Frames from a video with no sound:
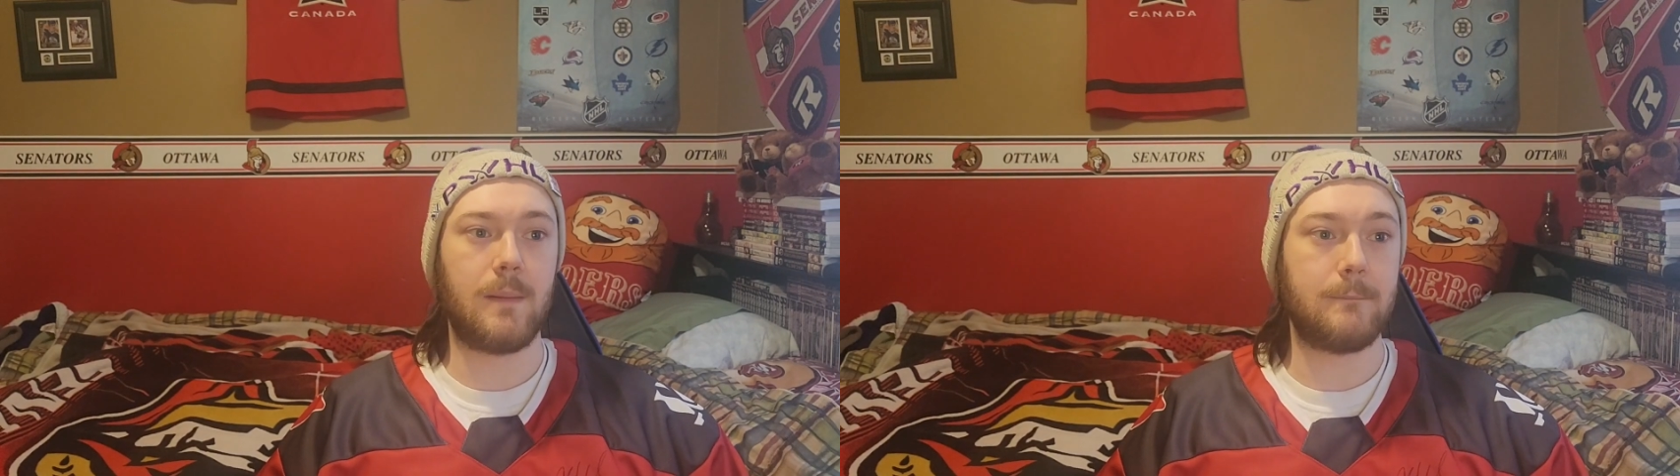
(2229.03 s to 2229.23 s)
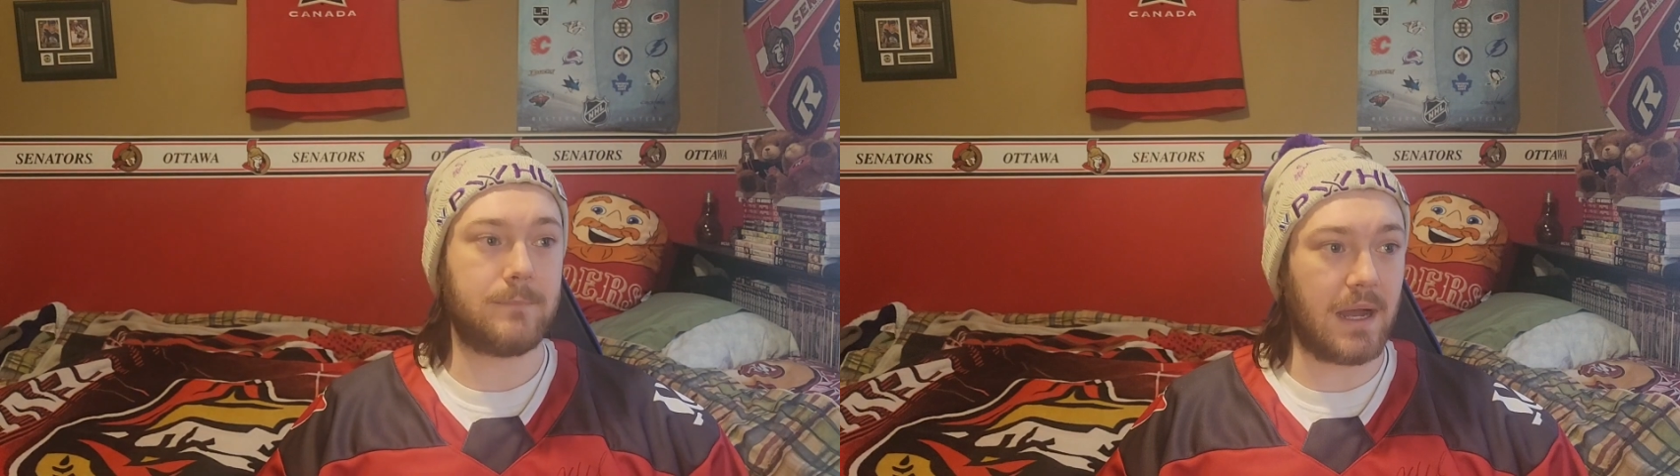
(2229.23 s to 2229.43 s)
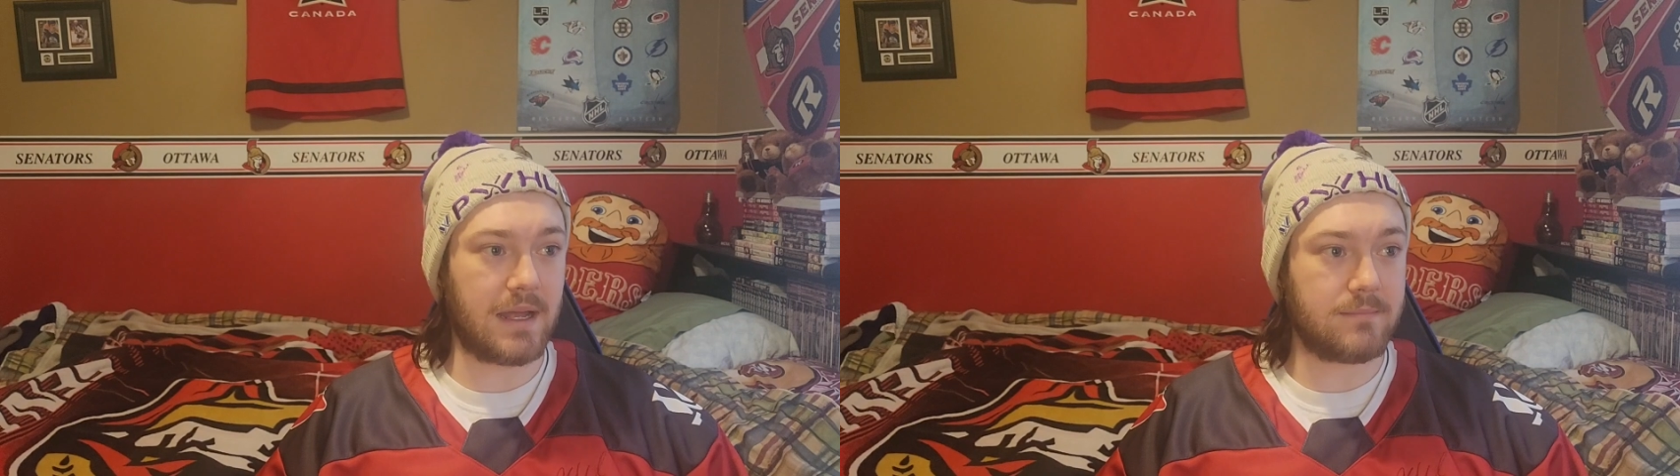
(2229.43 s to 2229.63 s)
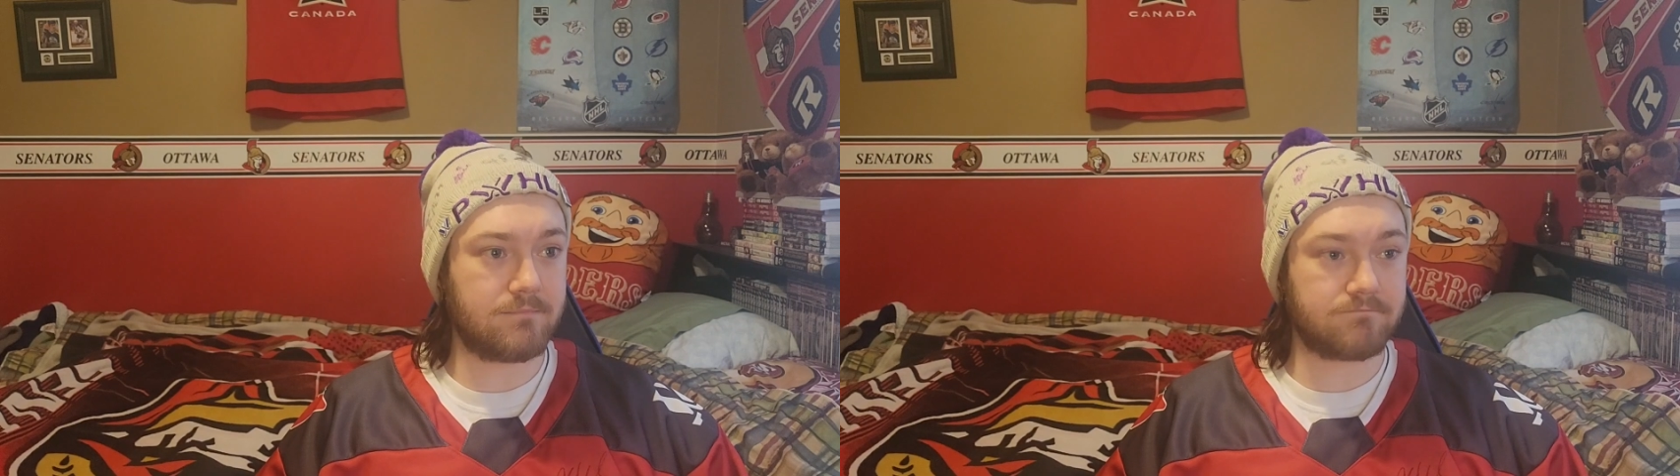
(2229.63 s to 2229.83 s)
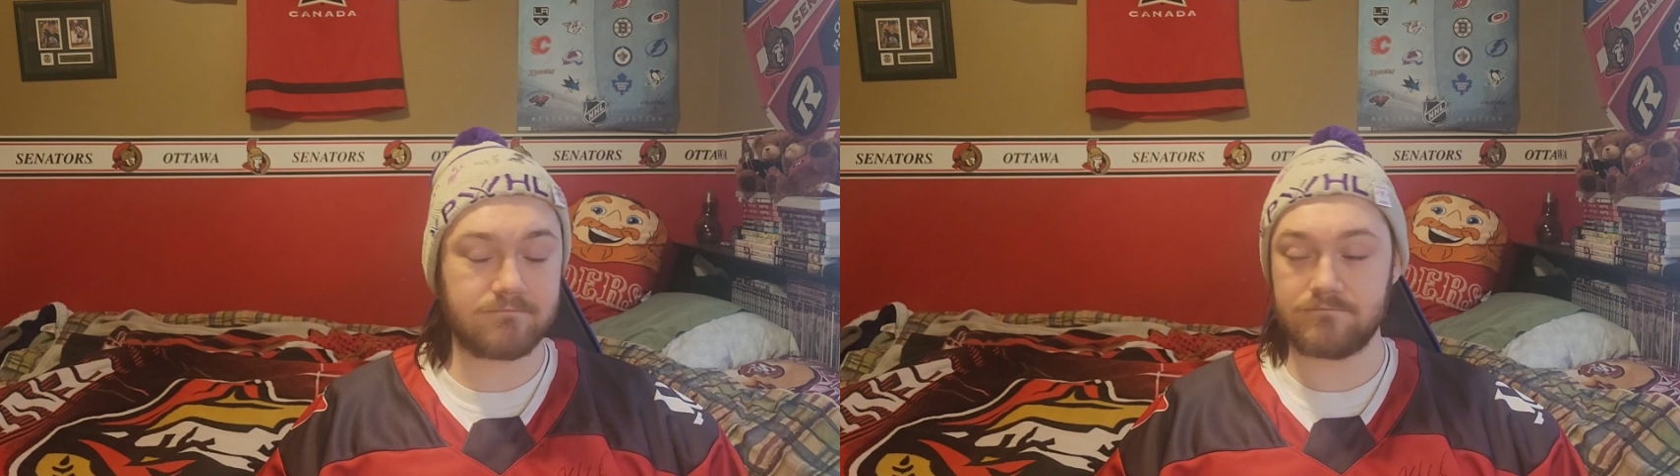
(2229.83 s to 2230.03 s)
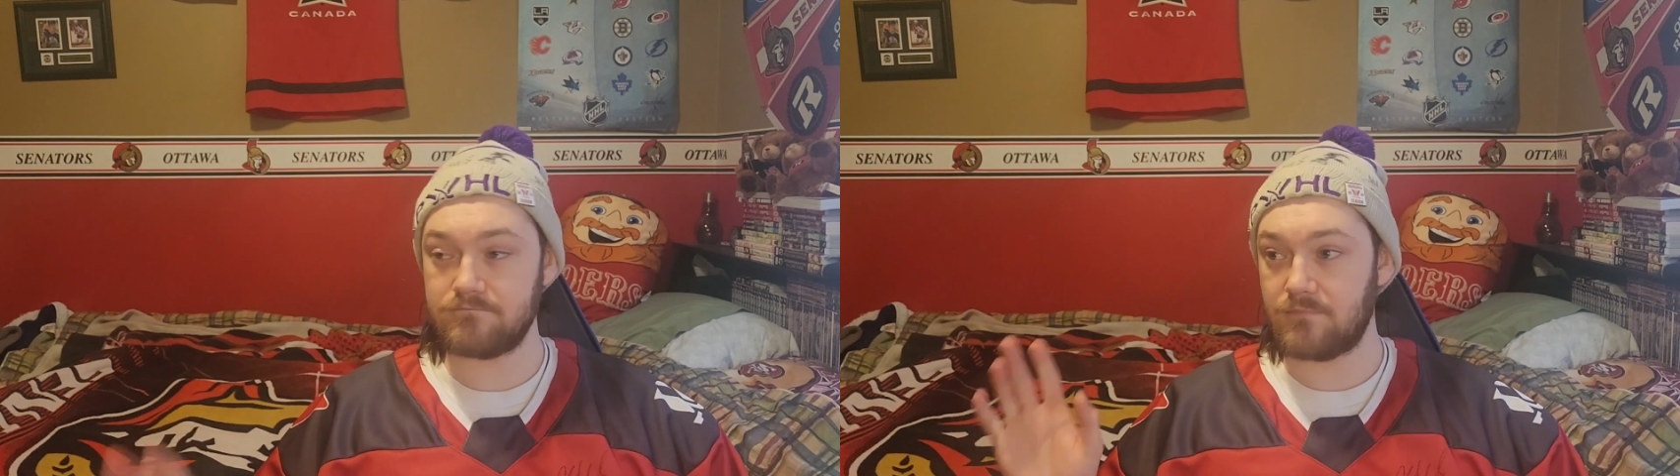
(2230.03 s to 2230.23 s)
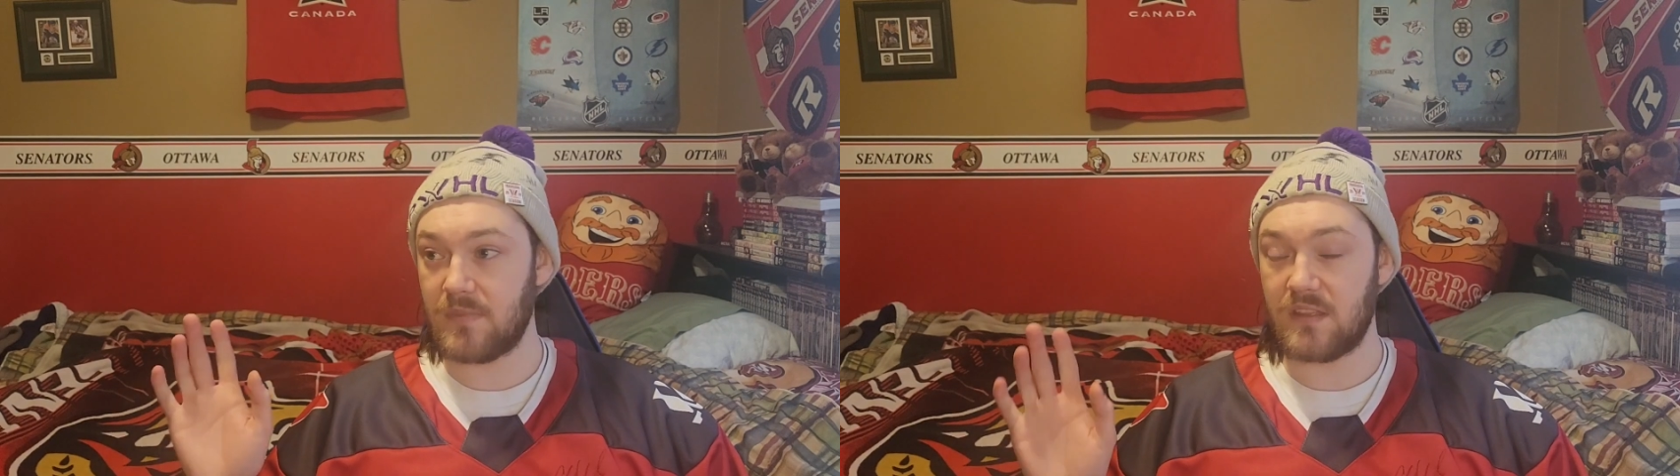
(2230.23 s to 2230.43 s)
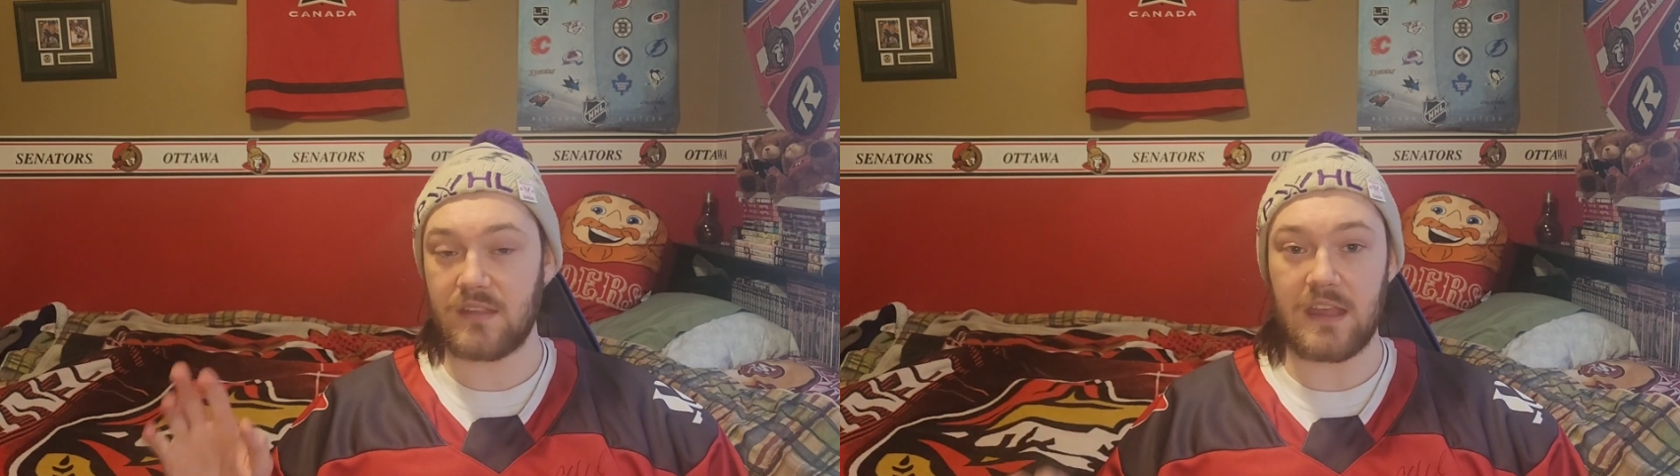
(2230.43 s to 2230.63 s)
but
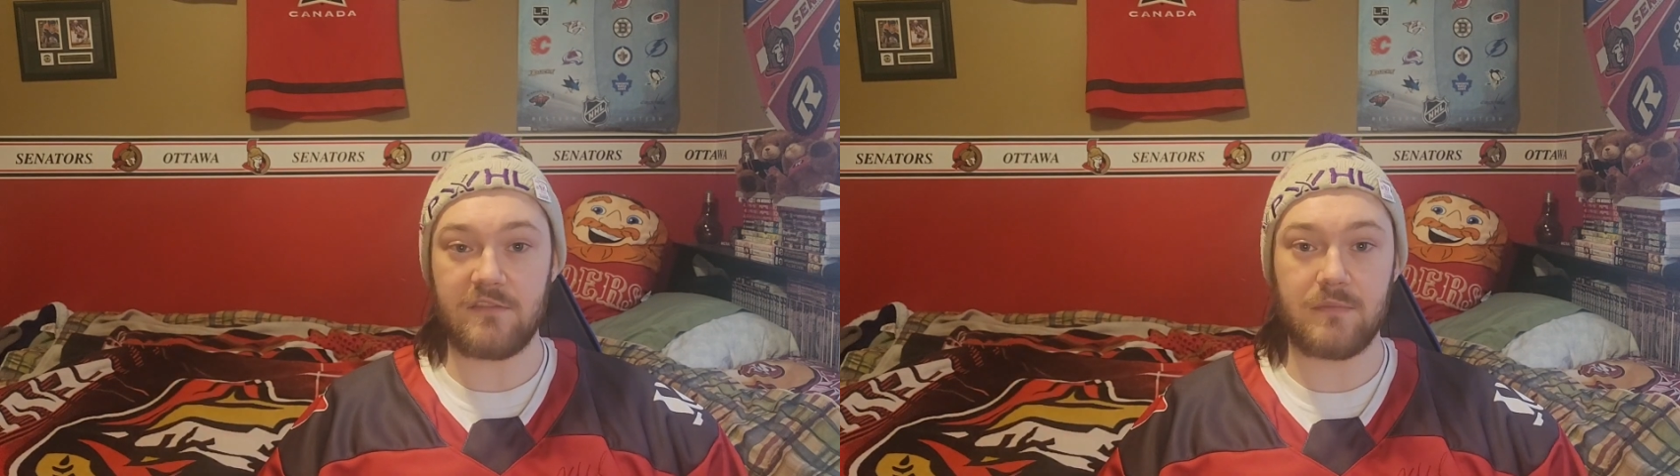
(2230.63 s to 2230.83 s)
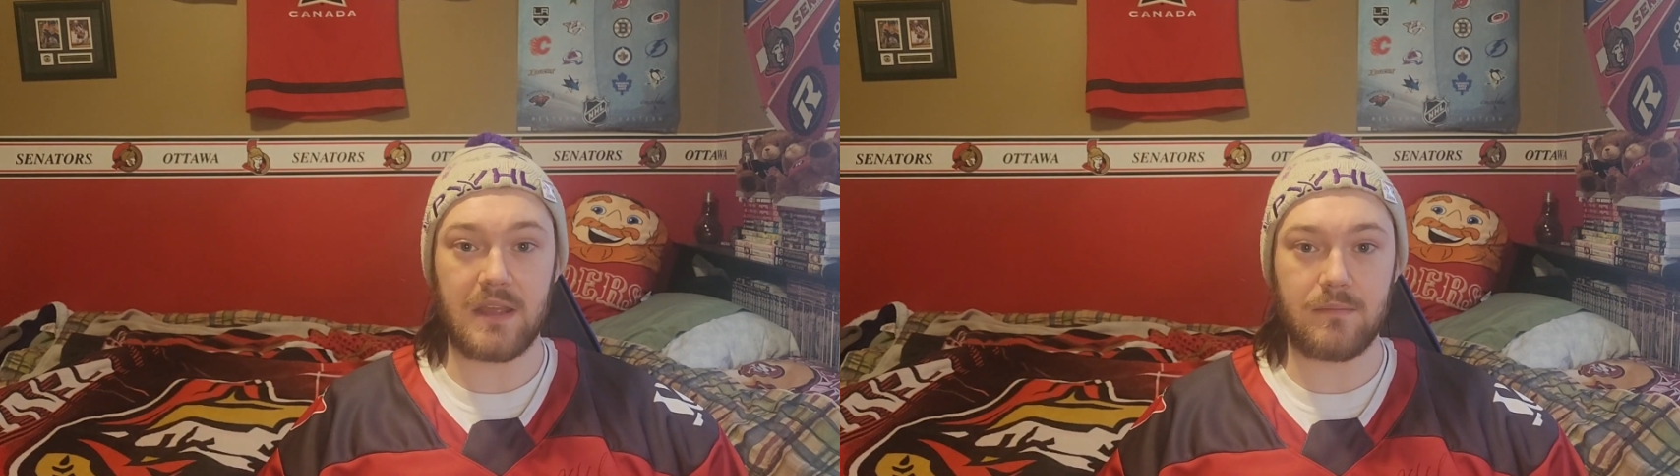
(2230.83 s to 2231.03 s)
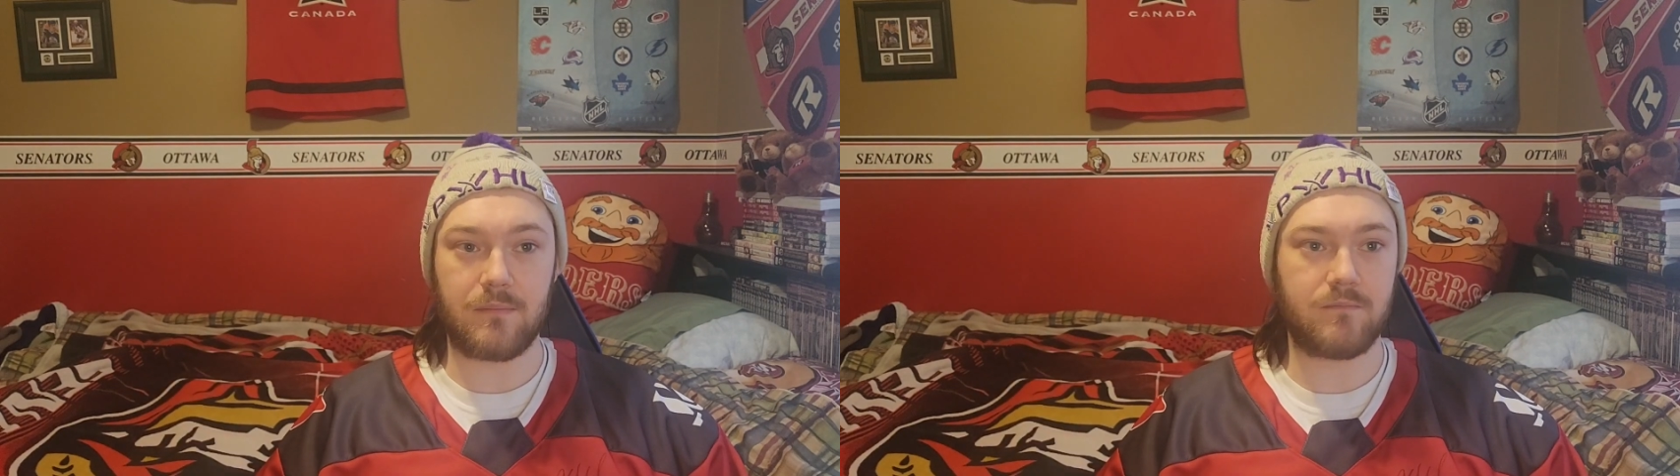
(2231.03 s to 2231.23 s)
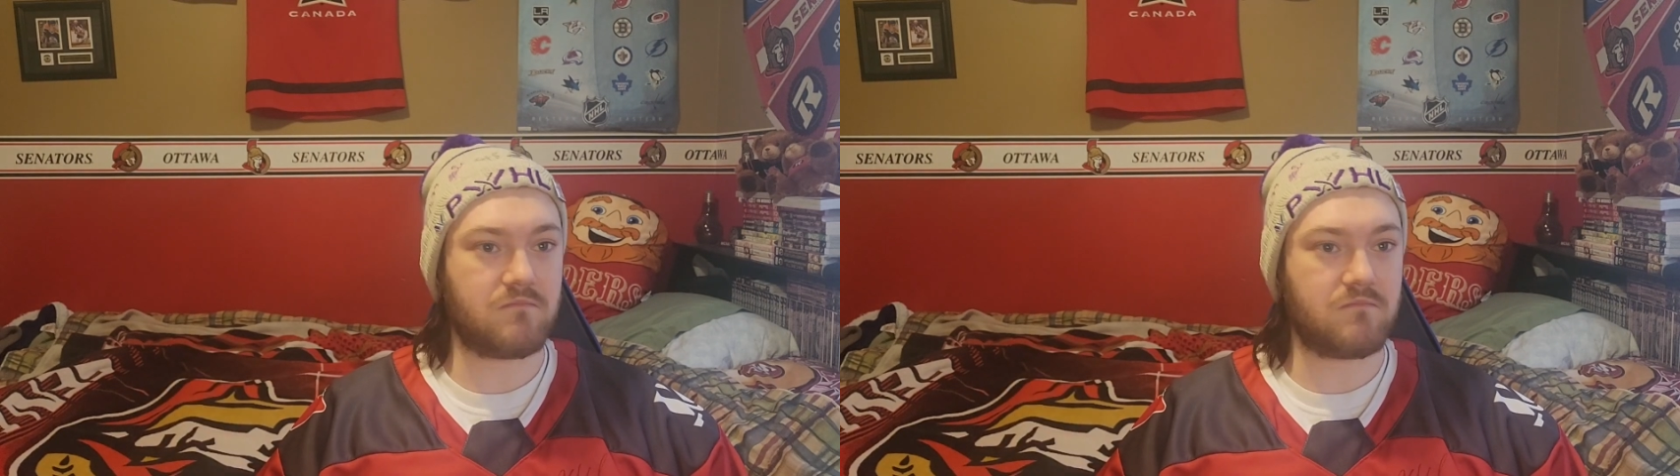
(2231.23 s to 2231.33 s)
save made,